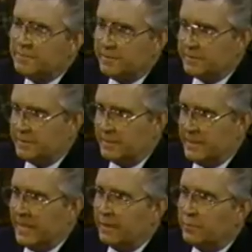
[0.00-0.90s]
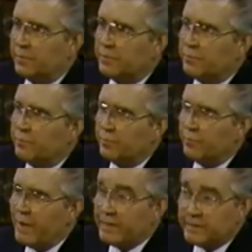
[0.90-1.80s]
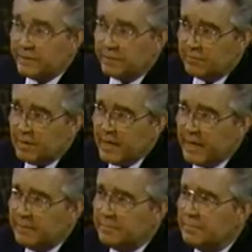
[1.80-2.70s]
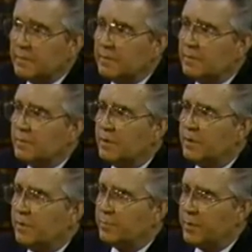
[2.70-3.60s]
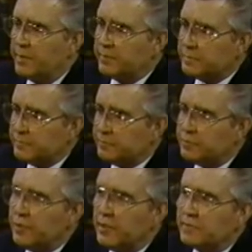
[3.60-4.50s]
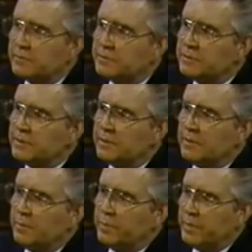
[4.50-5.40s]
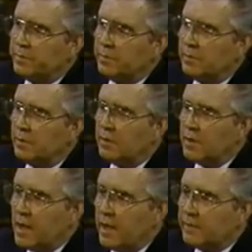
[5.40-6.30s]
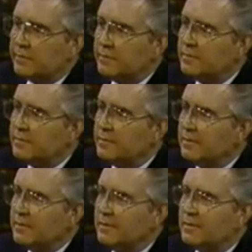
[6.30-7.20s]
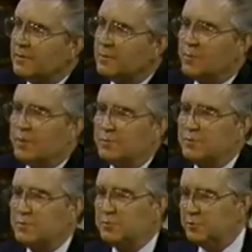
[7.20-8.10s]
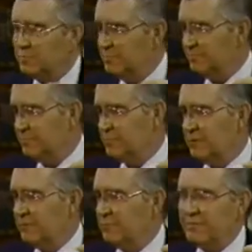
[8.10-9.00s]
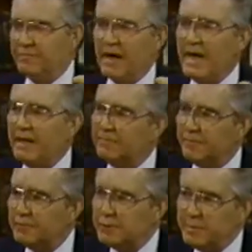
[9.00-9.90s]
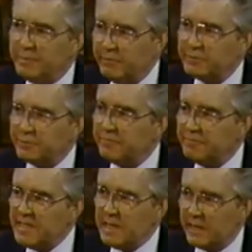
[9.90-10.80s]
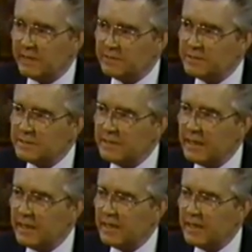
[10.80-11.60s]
obvious today with rising crime, problems of drugs, people are not going to revive their spiritual feelings.